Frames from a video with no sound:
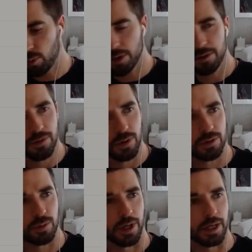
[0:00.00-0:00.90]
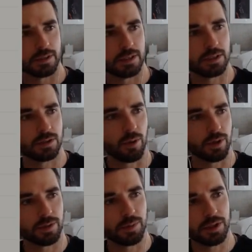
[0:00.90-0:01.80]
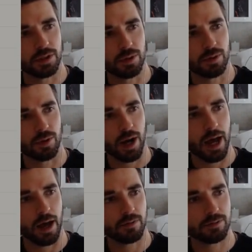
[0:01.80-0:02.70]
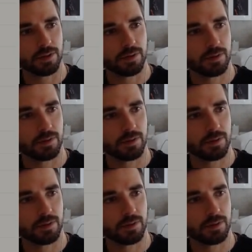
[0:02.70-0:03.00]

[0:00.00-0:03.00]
one of those ways is going to be to graft